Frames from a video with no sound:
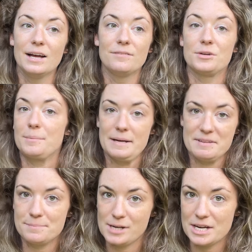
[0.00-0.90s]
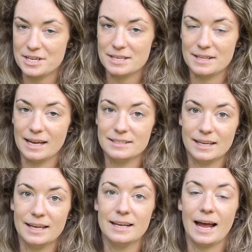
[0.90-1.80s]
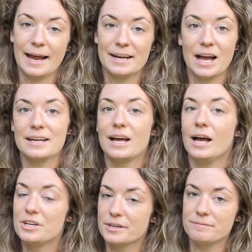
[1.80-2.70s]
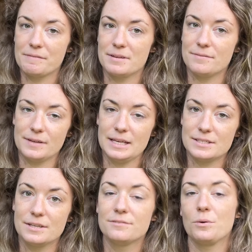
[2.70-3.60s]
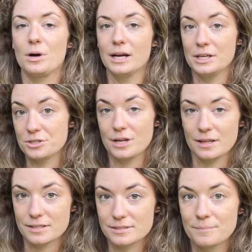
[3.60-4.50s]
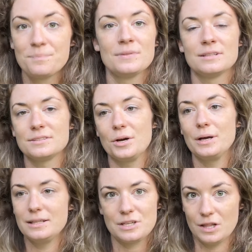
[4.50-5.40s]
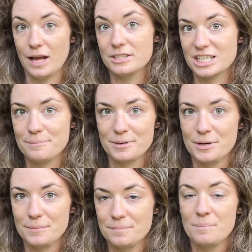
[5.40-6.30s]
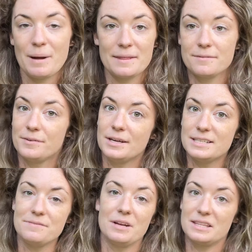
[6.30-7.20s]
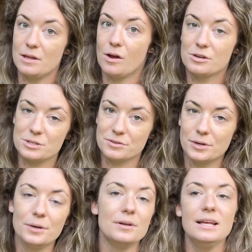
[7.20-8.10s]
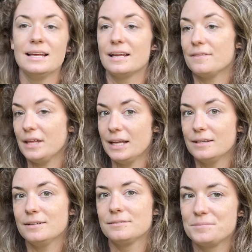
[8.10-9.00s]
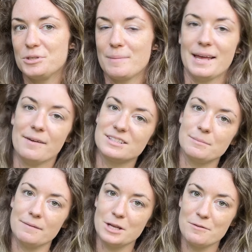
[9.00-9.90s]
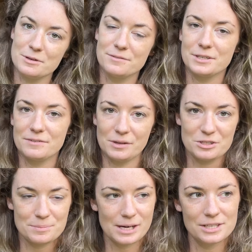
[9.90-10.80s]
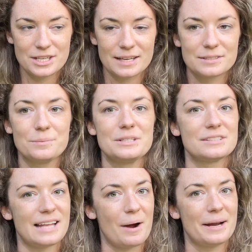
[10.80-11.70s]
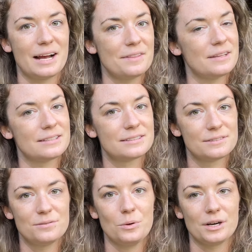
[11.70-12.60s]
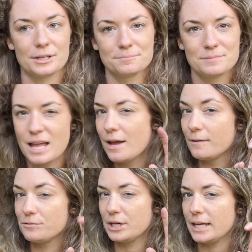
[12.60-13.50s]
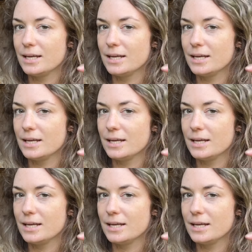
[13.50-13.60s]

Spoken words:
For a previous project that I did, I had gotten 150 feet for $100. So it's a lot cheaper by the foot if you get the larger roll, and then you may have some left over for a future project, which is how I got this for free